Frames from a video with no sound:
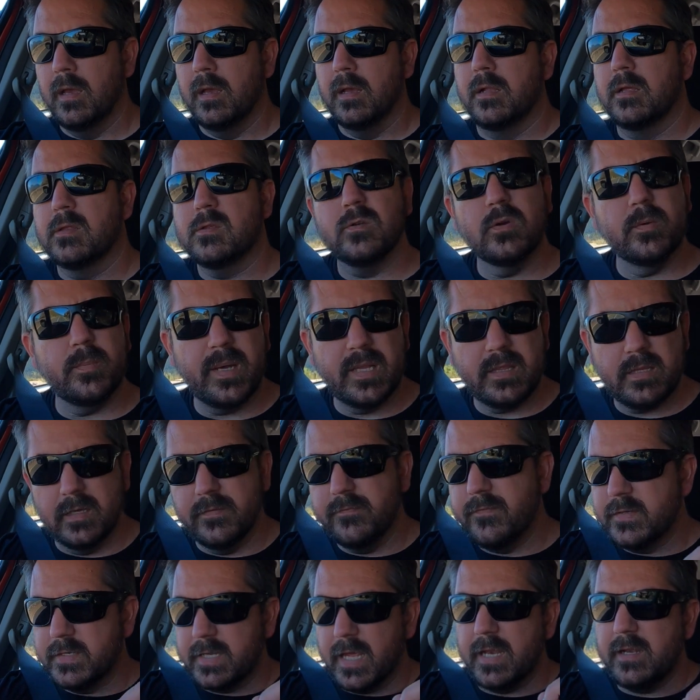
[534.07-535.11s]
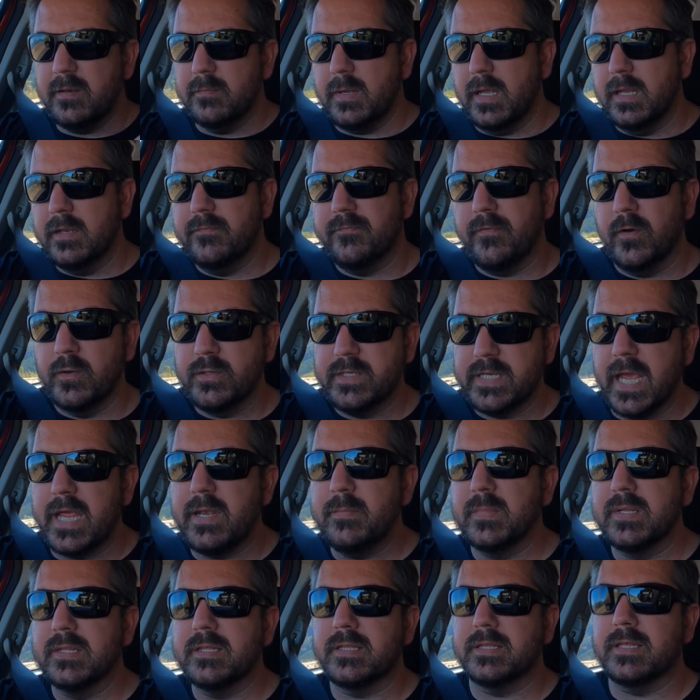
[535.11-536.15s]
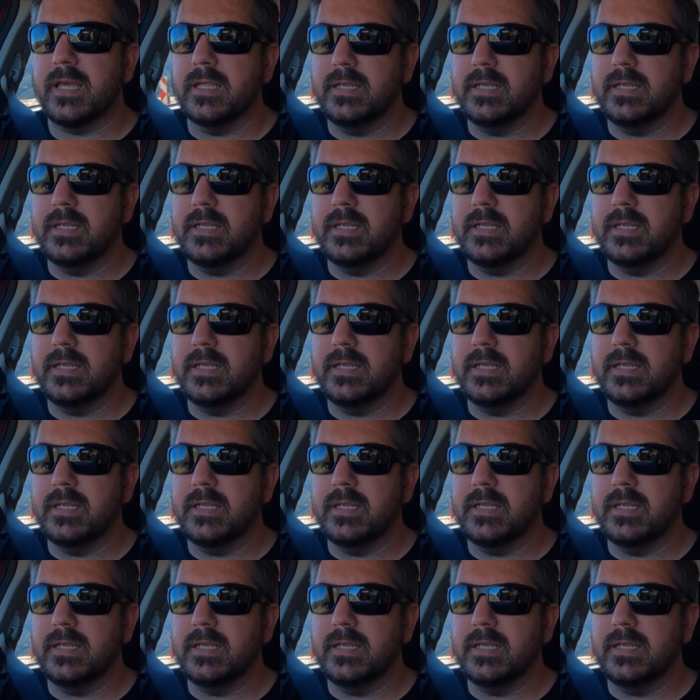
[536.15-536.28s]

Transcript: Let's talk about the infotainment